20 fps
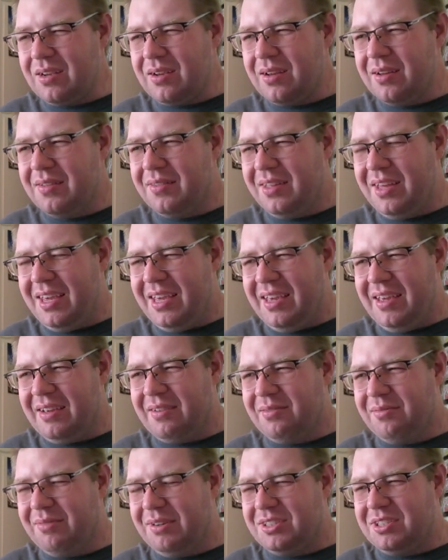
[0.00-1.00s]

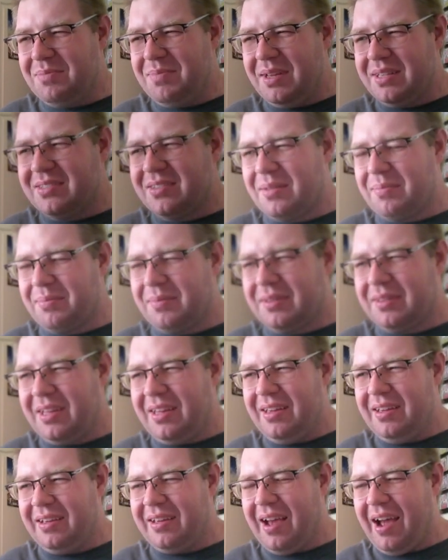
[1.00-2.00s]
she meets up with
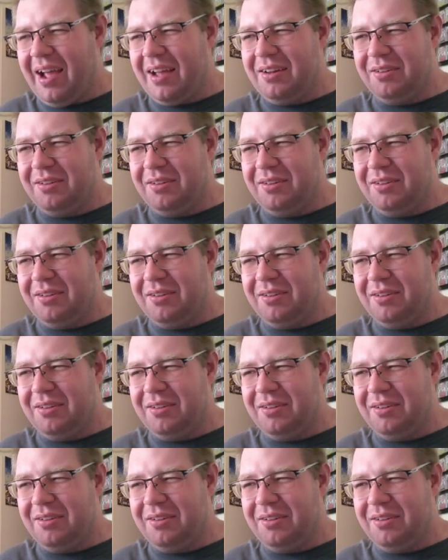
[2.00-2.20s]
the guy